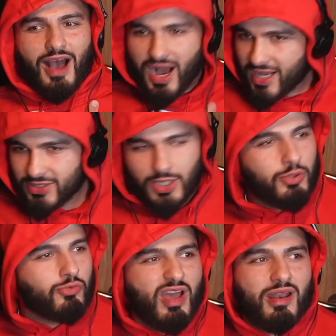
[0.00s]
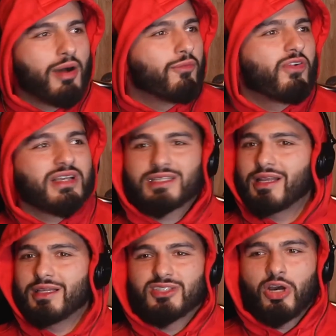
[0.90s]
I can tell you right now, I'm
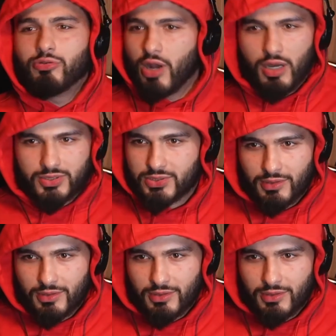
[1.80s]
fascinating to Ross.